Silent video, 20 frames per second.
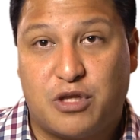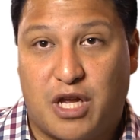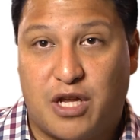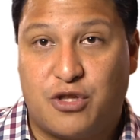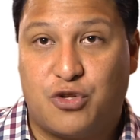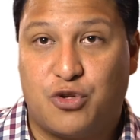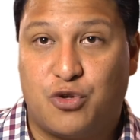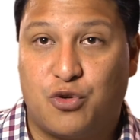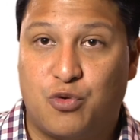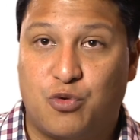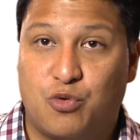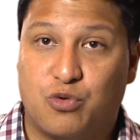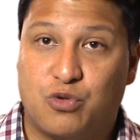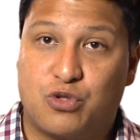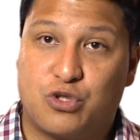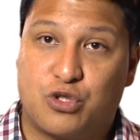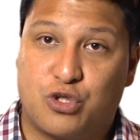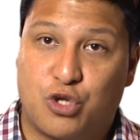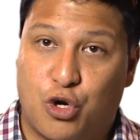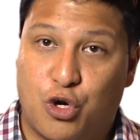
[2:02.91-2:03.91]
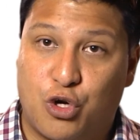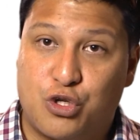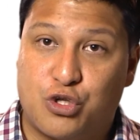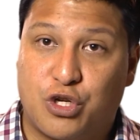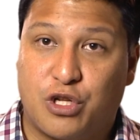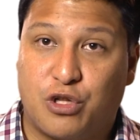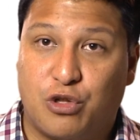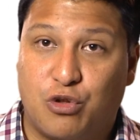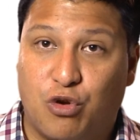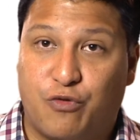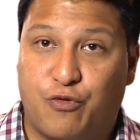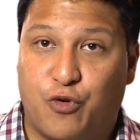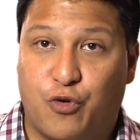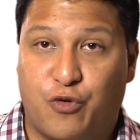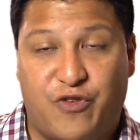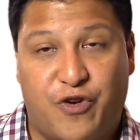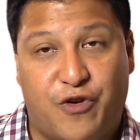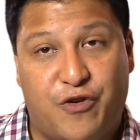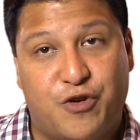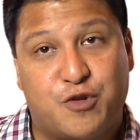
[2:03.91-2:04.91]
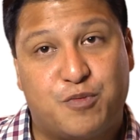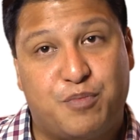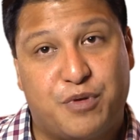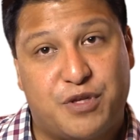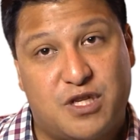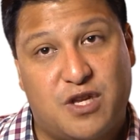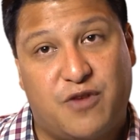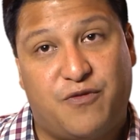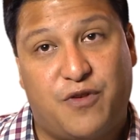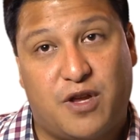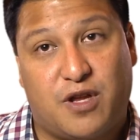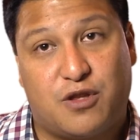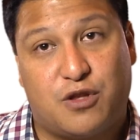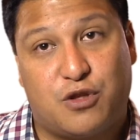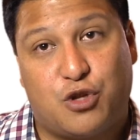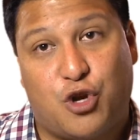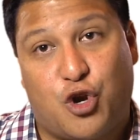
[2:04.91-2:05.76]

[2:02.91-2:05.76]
tend to search and look for very specific